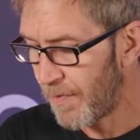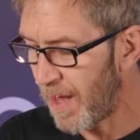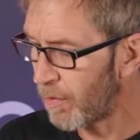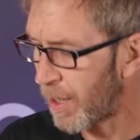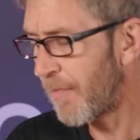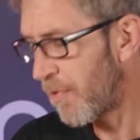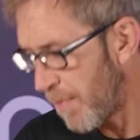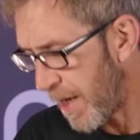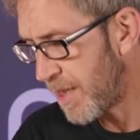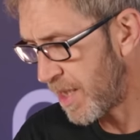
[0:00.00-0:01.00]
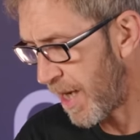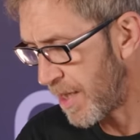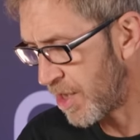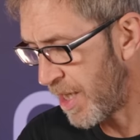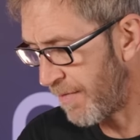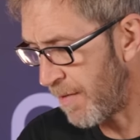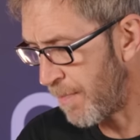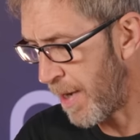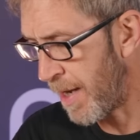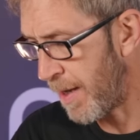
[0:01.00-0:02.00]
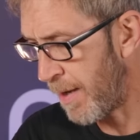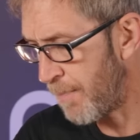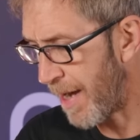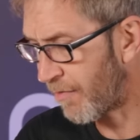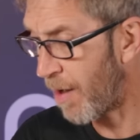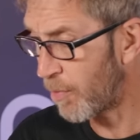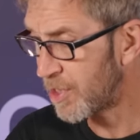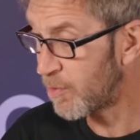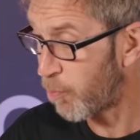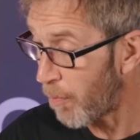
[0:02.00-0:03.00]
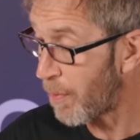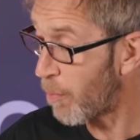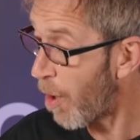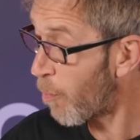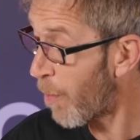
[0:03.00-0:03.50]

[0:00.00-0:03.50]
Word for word: they will come from a heating engineering in background, which is probably what mm.